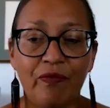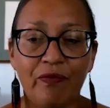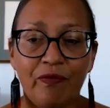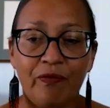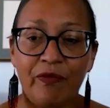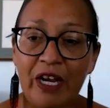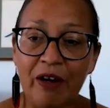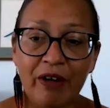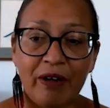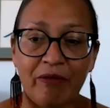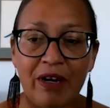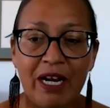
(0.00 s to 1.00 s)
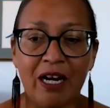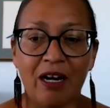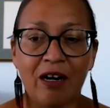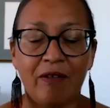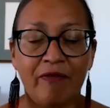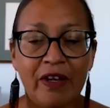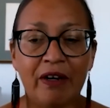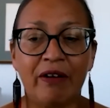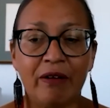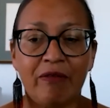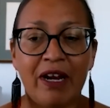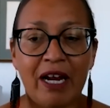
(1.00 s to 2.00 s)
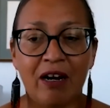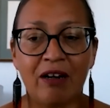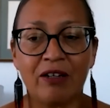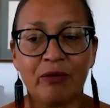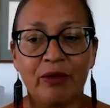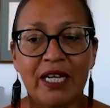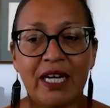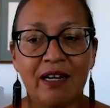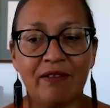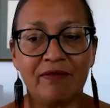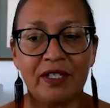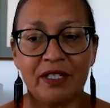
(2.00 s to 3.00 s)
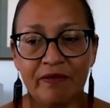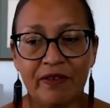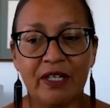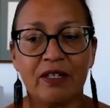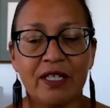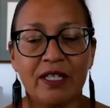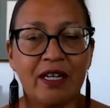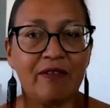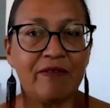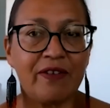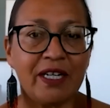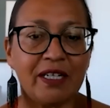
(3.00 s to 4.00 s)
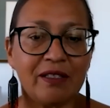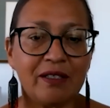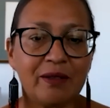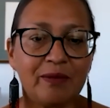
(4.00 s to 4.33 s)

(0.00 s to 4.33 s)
very rare do we have severe side effects.